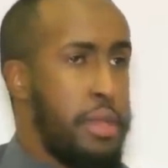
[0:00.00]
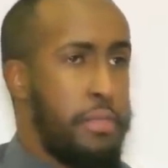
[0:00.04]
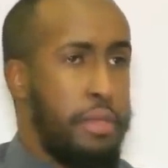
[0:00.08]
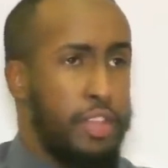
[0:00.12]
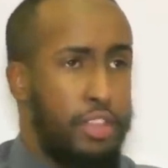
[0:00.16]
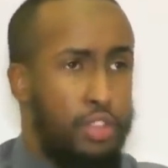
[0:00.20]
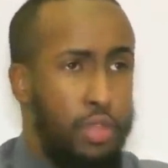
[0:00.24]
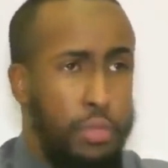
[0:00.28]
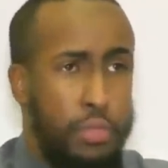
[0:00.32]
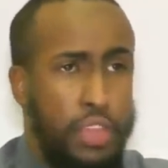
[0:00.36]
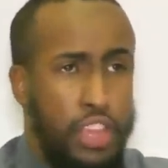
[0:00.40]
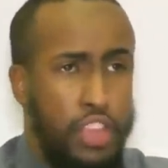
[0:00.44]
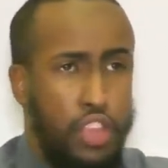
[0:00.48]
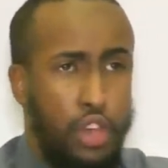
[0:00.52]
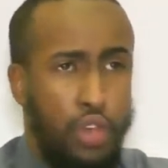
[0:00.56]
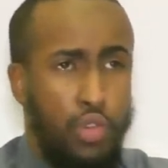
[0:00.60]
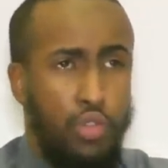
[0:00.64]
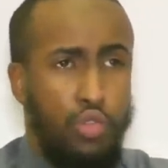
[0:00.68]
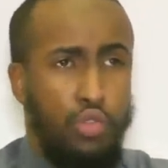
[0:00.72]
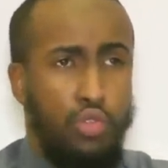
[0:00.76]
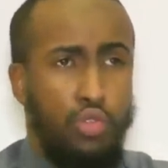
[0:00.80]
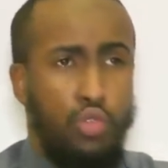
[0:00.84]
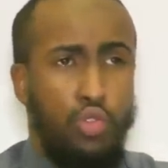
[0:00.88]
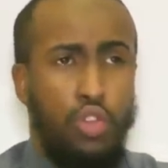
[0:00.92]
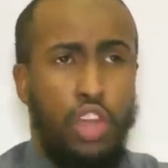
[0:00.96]
but to be
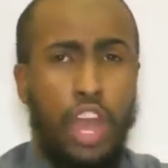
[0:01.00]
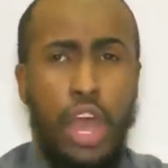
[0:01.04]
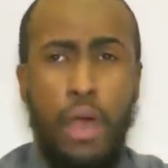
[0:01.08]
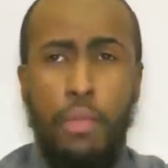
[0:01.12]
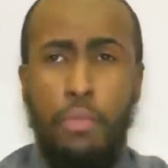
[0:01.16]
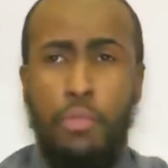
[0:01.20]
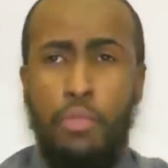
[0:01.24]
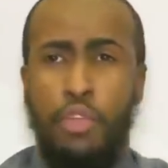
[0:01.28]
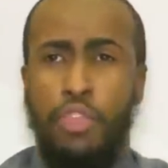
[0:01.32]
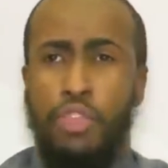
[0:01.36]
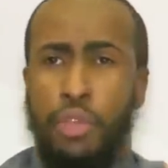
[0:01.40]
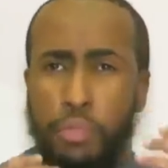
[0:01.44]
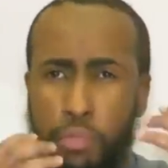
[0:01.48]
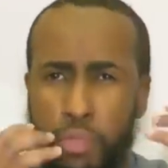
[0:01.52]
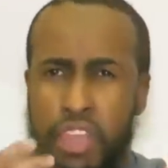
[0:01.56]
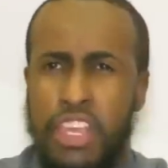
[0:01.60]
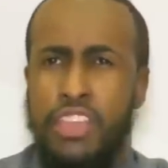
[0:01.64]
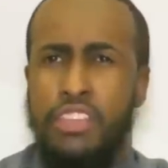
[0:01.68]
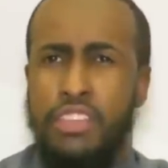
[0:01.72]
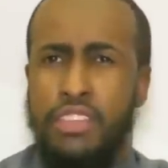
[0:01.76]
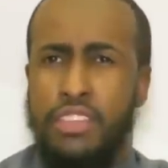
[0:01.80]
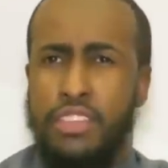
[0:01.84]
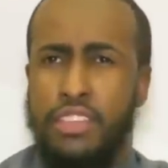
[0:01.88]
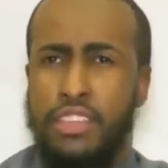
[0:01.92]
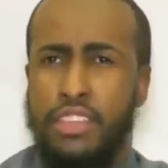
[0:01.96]
those who come with the
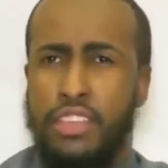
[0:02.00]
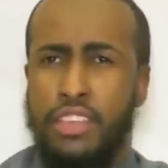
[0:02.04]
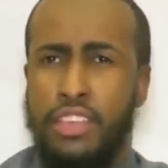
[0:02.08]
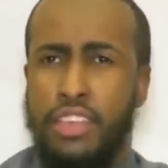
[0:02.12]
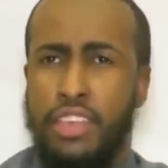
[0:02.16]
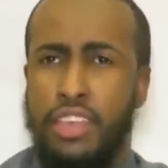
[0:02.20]
means,